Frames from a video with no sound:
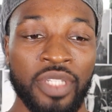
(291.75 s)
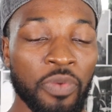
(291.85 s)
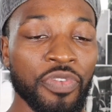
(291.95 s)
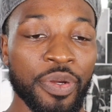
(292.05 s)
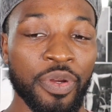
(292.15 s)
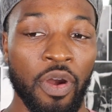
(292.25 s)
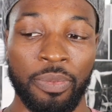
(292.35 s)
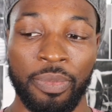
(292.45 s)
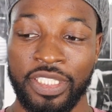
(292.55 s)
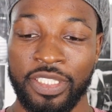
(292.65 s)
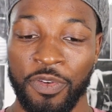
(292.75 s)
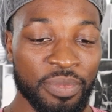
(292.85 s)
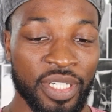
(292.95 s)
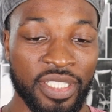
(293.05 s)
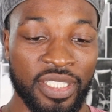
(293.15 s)
I'm very hard on myself.
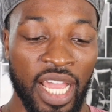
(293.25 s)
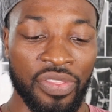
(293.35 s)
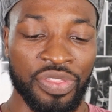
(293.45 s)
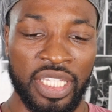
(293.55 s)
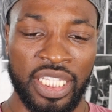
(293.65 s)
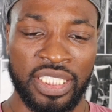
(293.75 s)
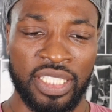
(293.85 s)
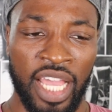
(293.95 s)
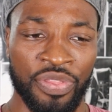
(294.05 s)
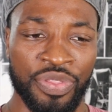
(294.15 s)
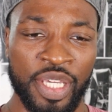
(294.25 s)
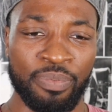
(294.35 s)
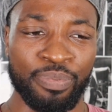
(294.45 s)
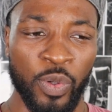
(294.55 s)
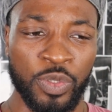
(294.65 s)
But I think
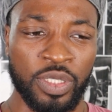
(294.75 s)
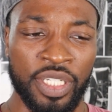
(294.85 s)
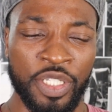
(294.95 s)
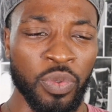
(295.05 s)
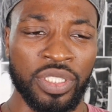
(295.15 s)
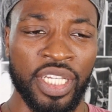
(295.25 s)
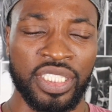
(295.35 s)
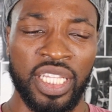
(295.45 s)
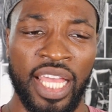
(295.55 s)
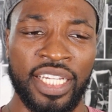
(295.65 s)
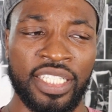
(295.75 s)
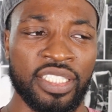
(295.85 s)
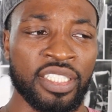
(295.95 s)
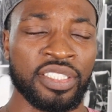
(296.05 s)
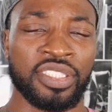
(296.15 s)
most anyone that's
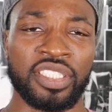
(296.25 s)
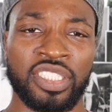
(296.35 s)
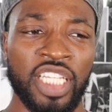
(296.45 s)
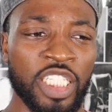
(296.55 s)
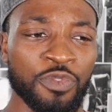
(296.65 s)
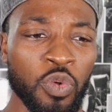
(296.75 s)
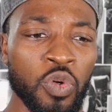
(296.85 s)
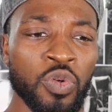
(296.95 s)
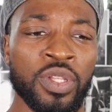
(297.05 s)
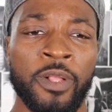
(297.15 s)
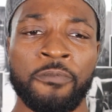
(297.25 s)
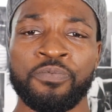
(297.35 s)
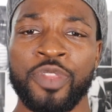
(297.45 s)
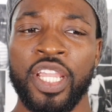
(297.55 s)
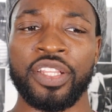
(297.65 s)
like successful
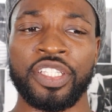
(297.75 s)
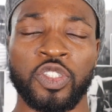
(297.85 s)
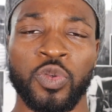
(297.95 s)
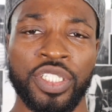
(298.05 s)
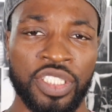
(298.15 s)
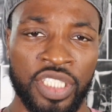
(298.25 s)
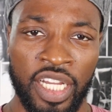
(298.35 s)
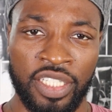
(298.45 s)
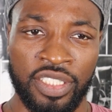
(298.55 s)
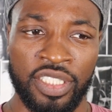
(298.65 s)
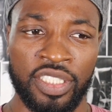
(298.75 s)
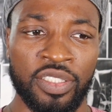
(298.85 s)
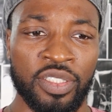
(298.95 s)
and is crazy talented.